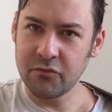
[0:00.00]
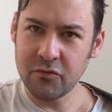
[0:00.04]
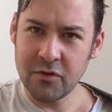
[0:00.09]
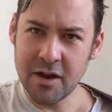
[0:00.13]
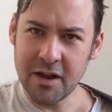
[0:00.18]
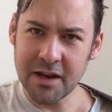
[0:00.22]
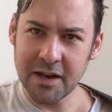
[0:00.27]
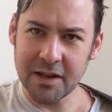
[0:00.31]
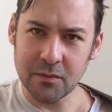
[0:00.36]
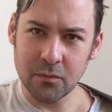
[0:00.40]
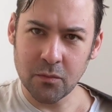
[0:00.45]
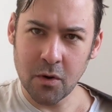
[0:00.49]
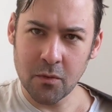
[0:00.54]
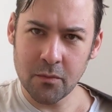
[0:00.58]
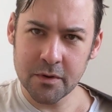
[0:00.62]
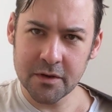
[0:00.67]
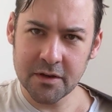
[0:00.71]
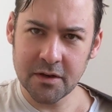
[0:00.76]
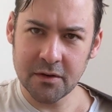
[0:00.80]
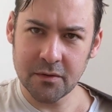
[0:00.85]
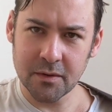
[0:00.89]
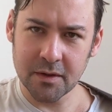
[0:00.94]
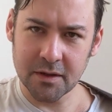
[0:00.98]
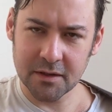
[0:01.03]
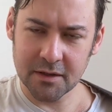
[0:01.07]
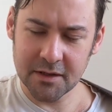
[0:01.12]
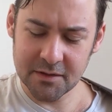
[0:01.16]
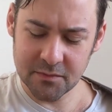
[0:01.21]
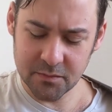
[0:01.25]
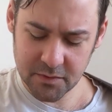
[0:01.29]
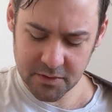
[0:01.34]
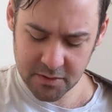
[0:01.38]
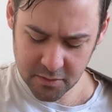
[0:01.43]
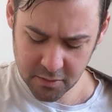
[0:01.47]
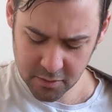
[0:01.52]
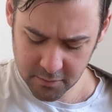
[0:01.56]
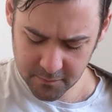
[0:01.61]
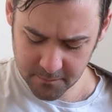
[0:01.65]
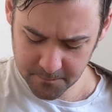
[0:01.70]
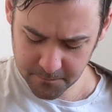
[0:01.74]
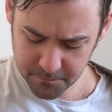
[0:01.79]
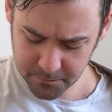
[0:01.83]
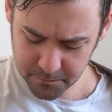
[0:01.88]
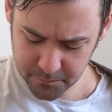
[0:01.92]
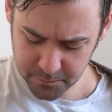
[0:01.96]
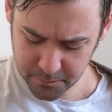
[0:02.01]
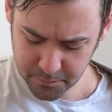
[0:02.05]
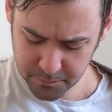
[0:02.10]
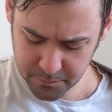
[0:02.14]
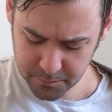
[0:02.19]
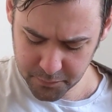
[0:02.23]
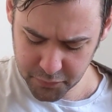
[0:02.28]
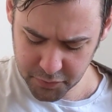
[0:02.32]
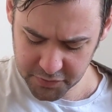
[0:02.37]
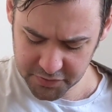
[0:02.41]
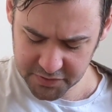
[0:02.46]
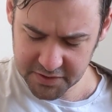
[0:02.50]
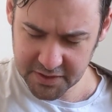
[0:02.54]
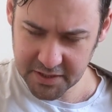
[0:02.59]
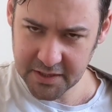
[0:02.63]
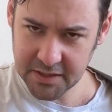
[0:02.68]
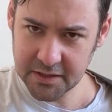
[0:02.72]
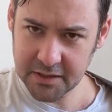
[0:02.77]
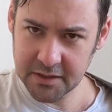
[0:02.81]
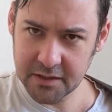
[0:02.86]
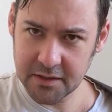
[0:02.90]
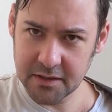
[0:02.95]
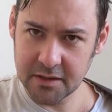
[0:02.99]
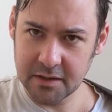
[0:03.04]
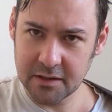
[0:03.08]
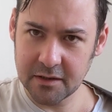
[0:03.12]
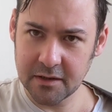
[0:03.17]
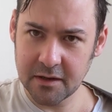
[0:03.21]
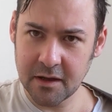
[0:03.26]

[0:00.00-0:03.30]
really what we're doing is we're not pushing.